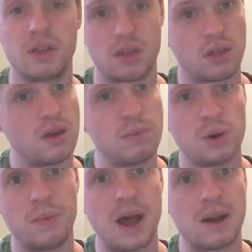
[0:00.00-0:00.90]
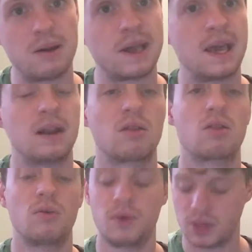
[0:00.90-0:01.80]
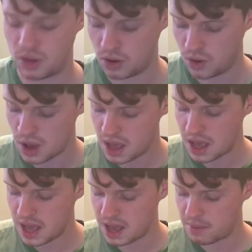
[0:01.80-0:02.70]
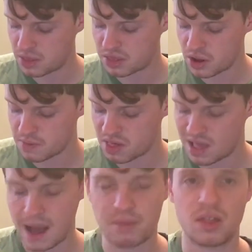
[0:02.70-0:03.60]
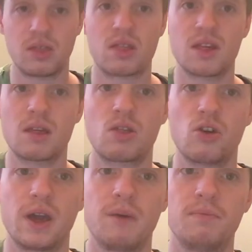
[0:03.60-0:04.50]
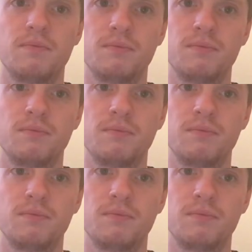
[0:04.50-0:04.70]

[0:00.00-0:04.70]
is a similar pattern again. So we do thumb slaps on the 6th string,